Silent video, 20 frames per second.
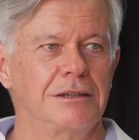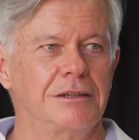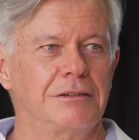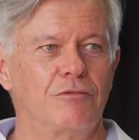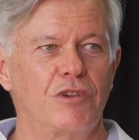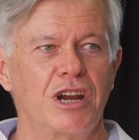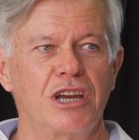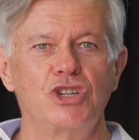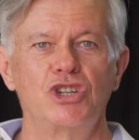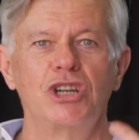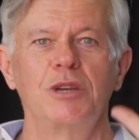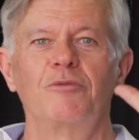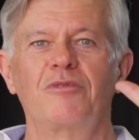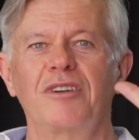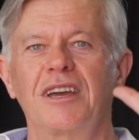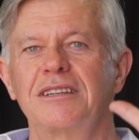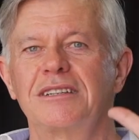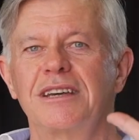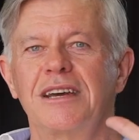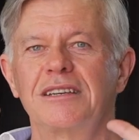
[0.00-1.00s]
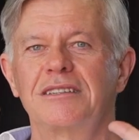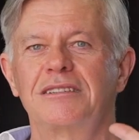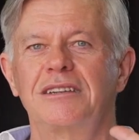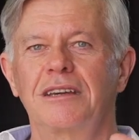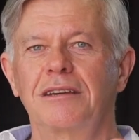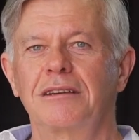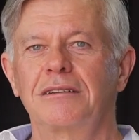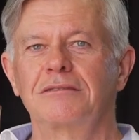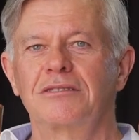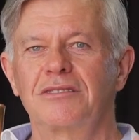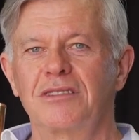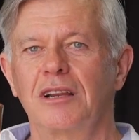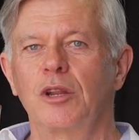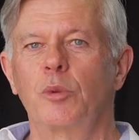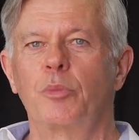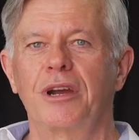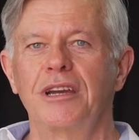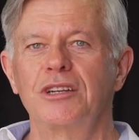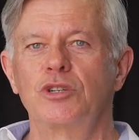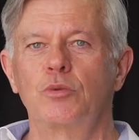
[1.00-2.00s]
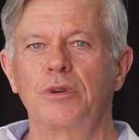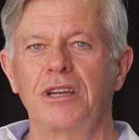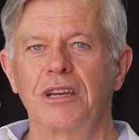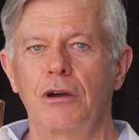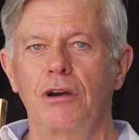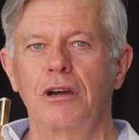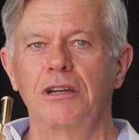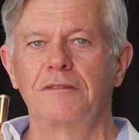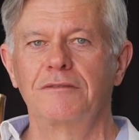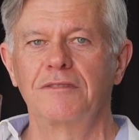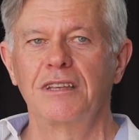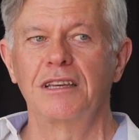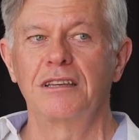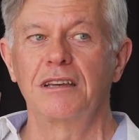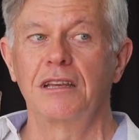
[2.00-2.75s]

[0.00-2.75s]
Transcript: regime fantastic celebratory kind of thing.